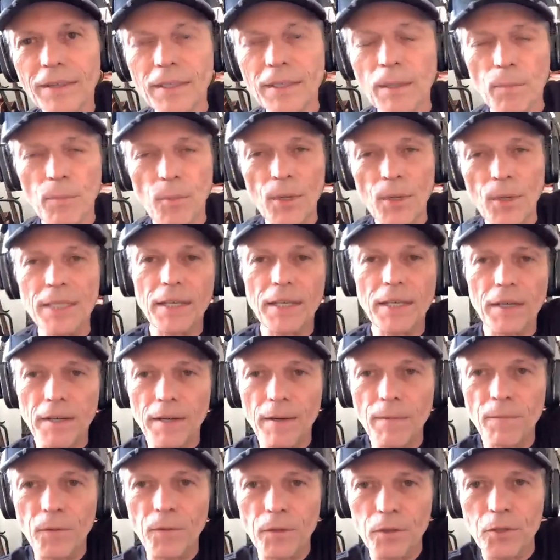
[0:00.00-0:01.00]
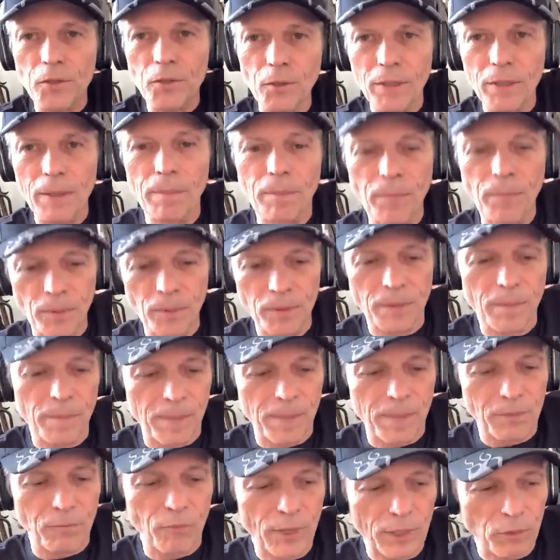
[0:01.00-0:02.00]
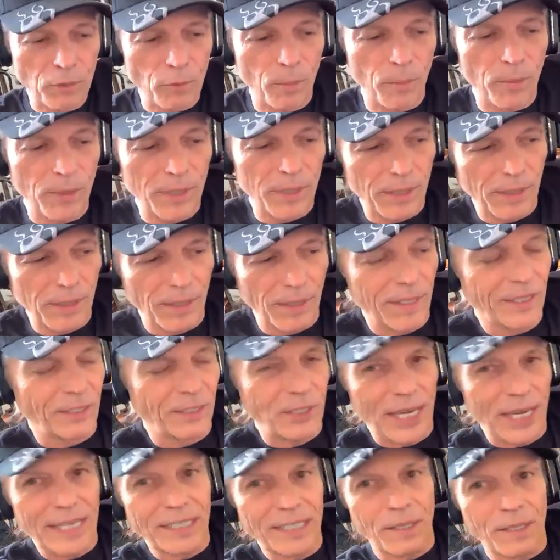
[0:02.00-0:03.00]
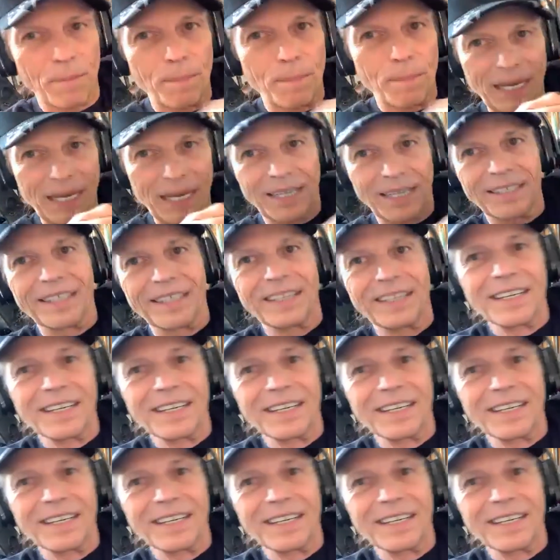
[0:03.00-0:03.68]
They bring their comfort zone and attack the band